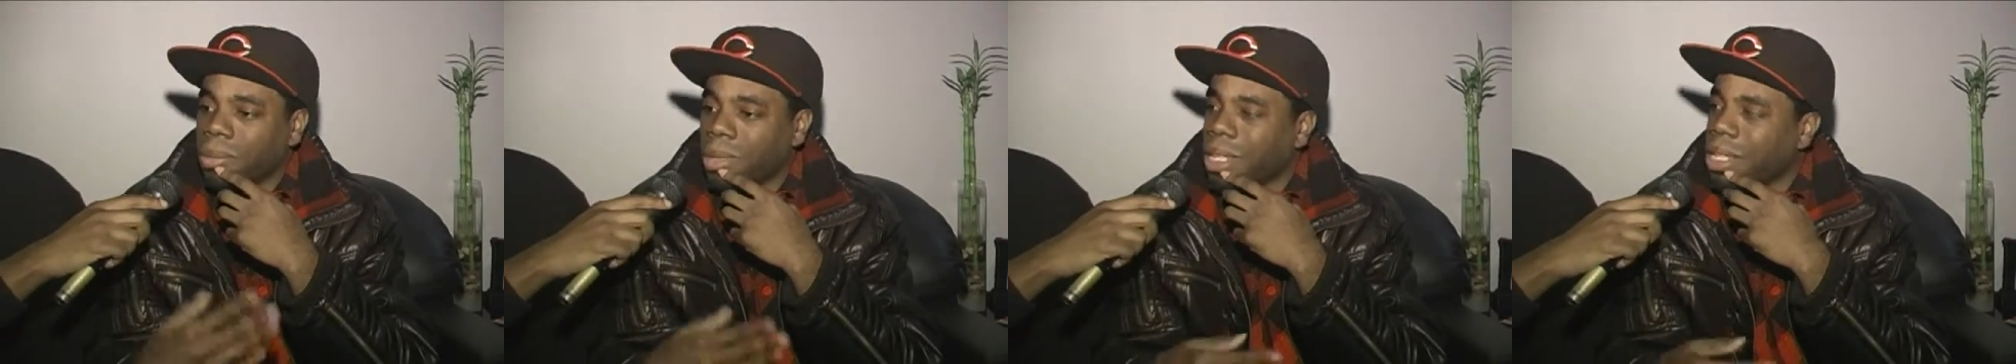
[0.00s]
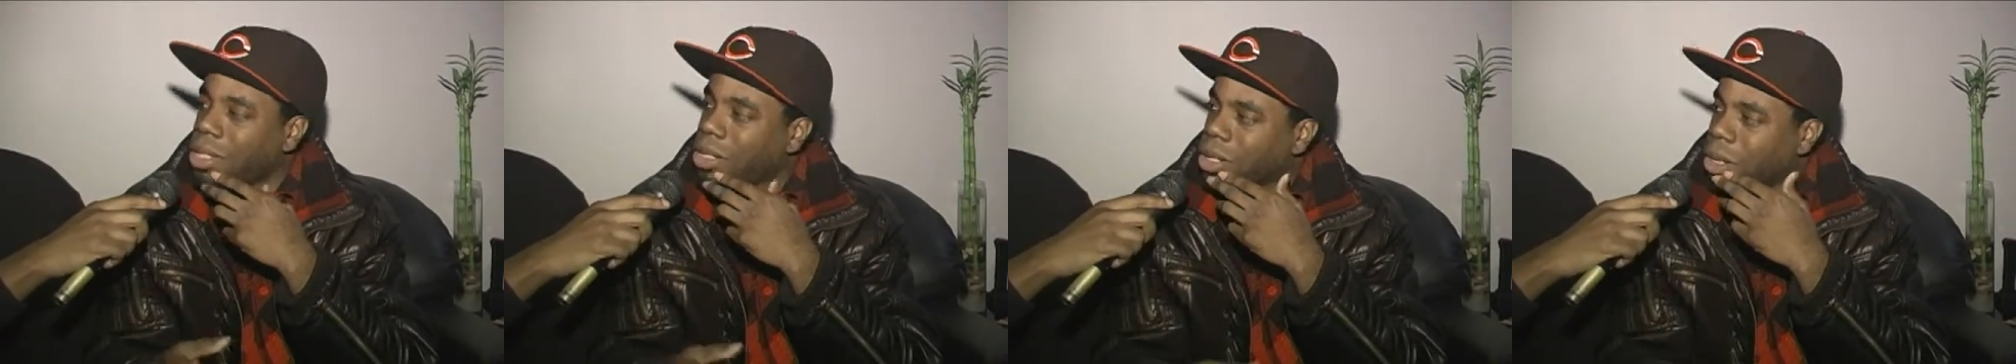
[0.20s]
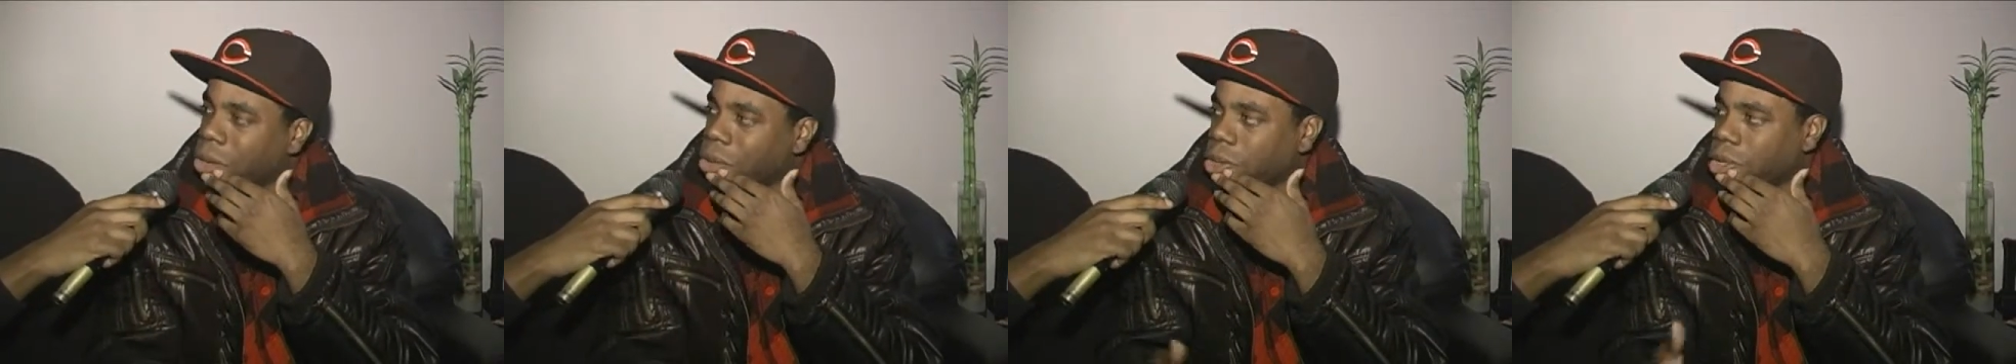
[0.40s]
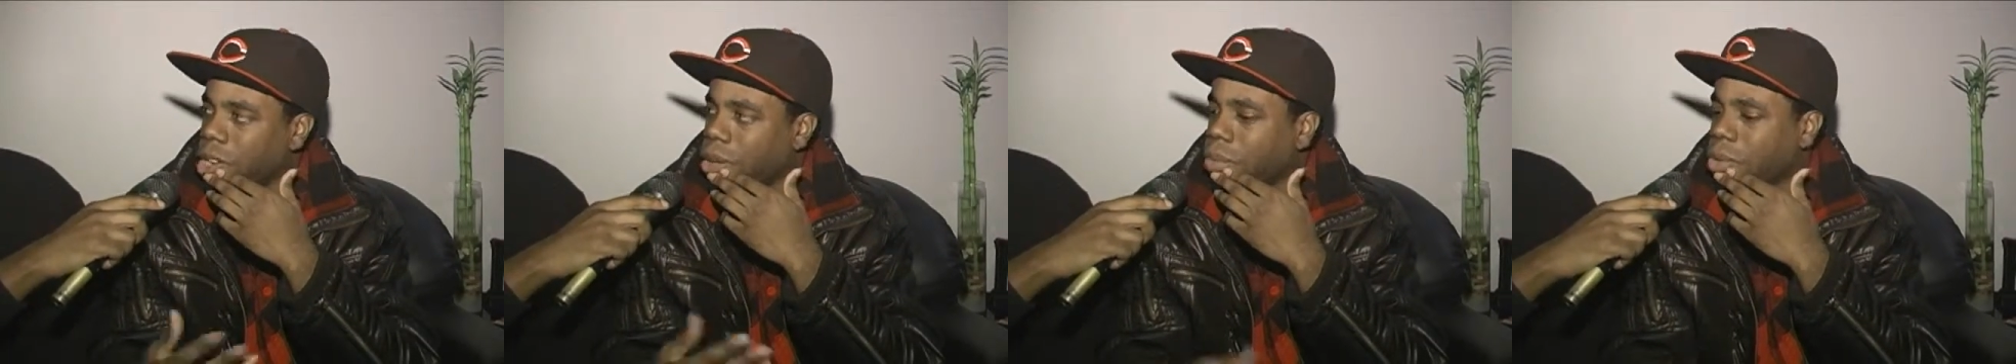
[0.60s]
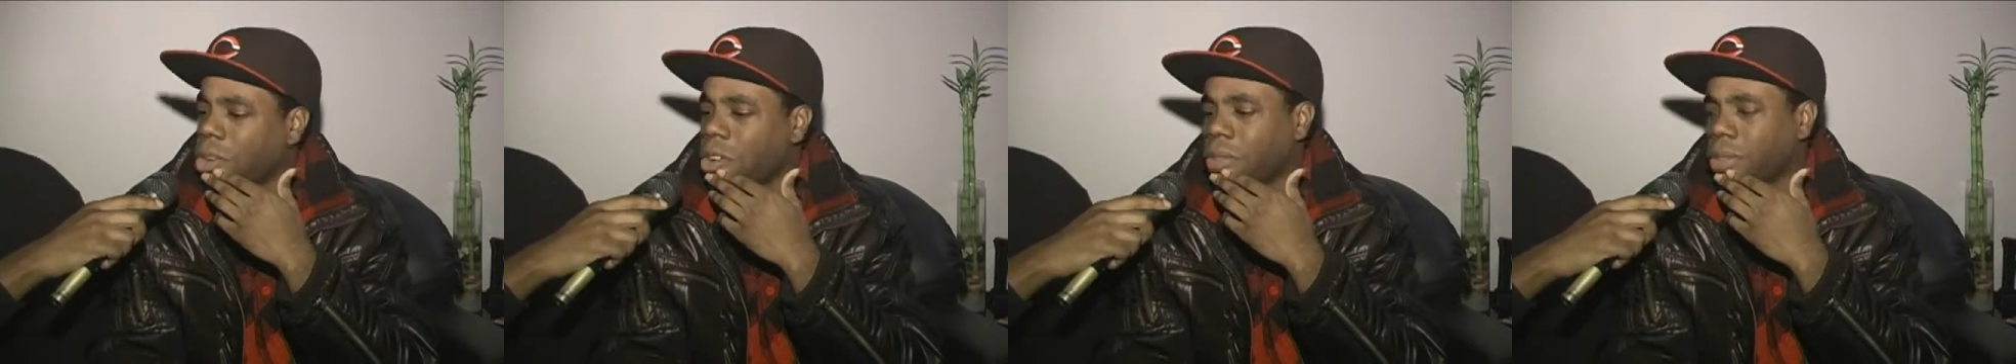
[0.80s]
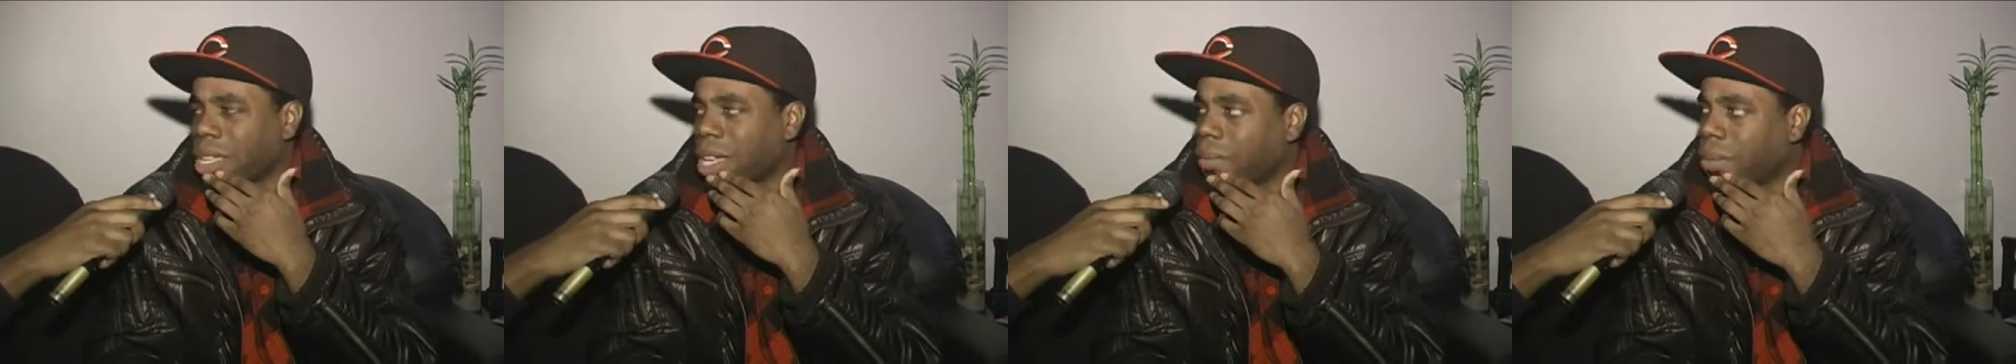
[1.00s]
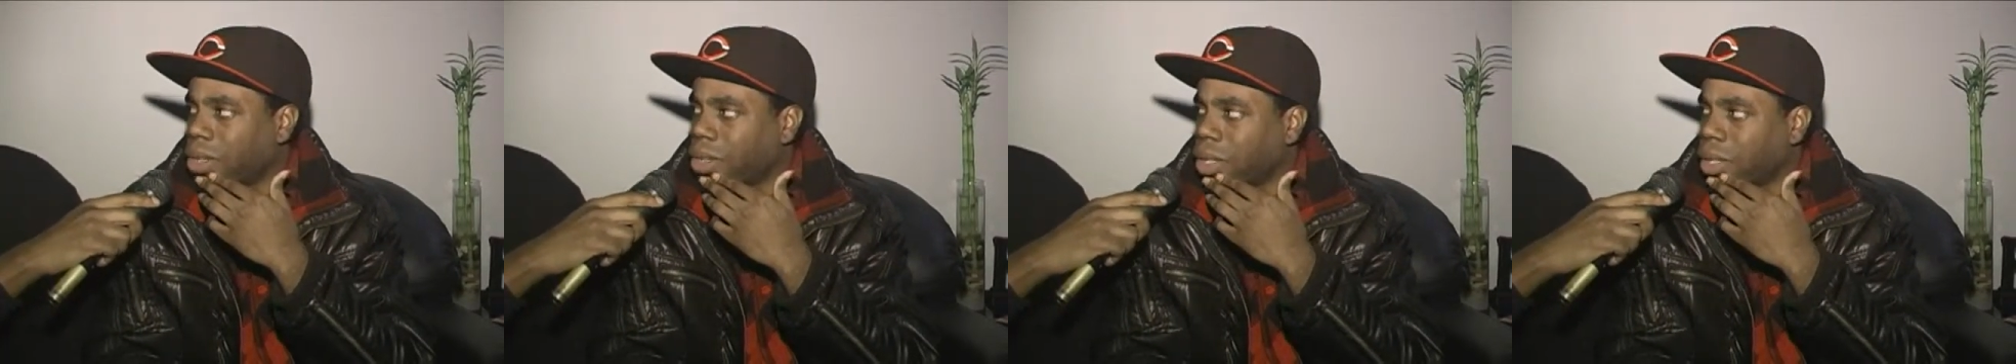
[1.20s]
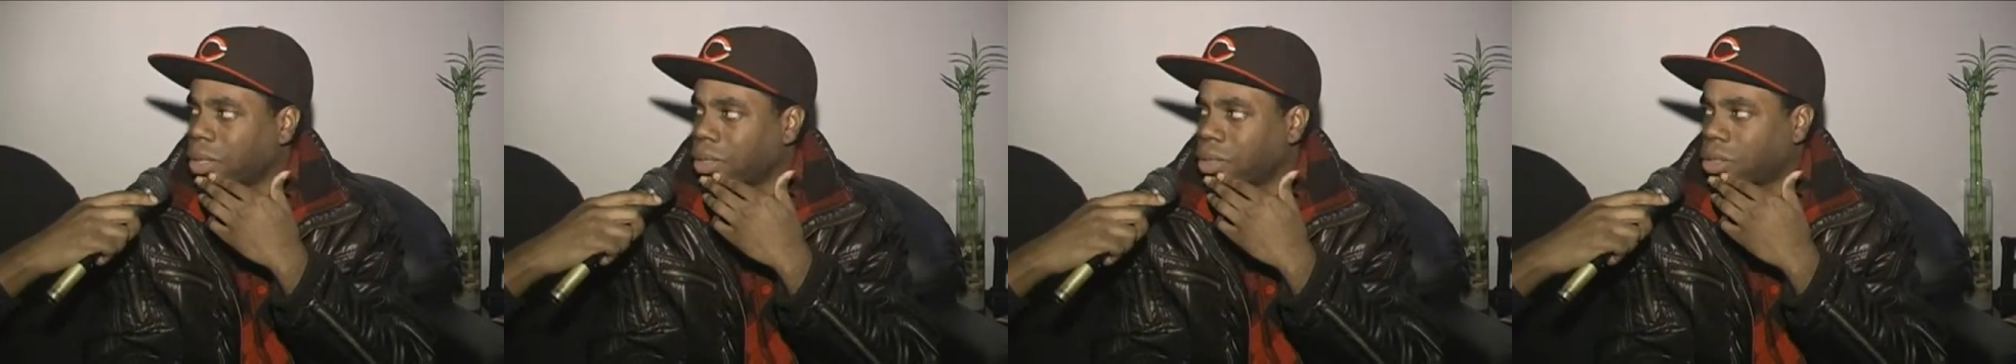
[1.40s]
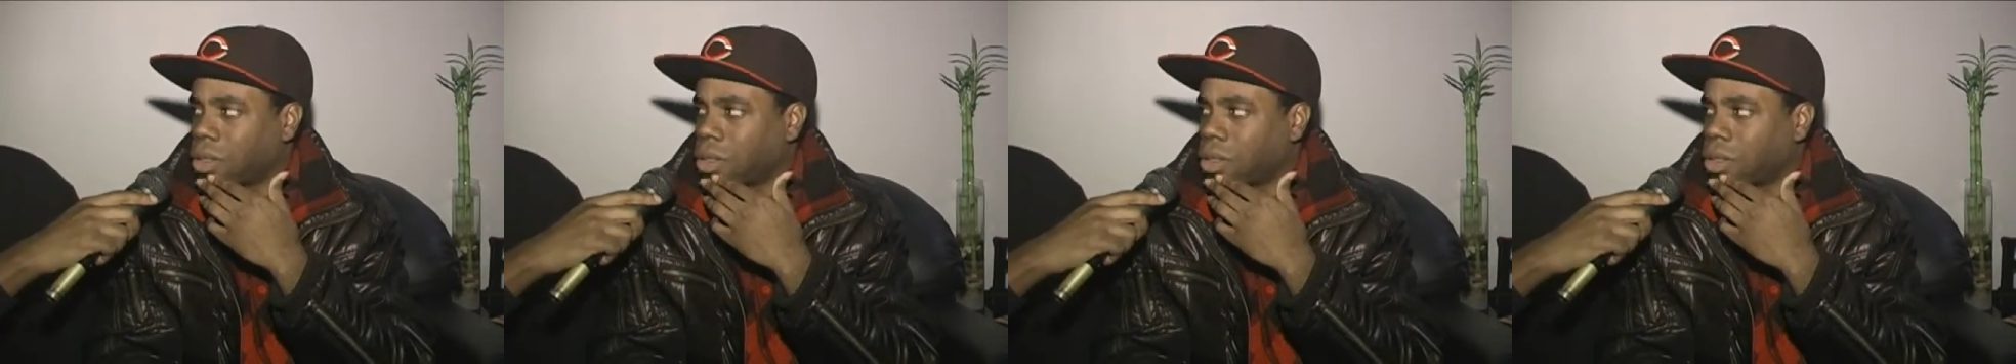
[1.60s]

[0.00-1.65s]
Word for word: East Coast up north type of thing.